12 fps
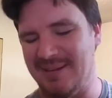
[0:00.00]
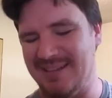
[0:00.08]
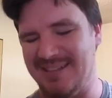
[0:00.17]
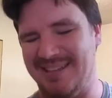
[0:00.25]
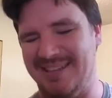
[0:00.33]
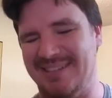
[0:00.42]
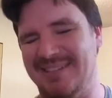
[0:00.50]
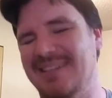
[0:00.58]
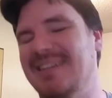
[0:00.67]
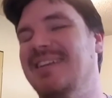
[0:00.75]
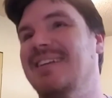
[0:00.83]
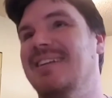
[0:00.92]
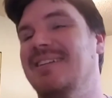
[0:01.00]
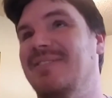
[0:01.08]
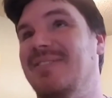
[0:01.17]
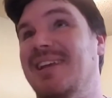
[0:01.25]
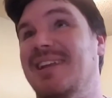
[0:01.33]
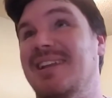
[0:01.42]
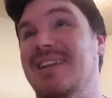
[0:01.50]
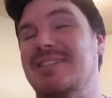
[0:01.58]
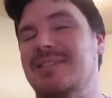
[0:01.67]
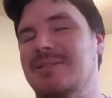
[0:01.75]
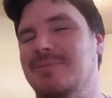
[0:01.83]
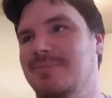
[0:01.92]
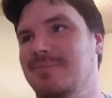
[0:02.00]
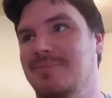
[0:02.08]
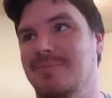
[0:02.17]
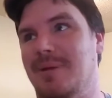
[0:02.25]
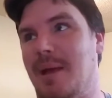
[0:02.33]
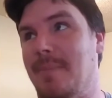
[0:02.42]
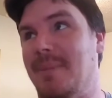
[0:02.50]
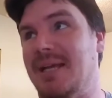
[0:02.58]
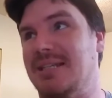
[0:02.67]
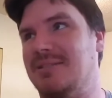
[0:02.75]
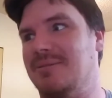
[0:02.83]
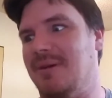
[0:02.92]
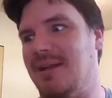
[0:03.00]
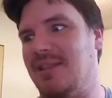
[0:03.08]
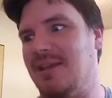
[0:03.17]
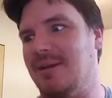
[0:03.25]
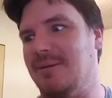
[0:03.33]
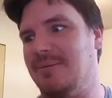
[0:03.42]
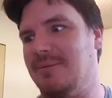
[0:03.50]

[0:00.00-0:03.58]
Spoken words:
And that's just a mess right there.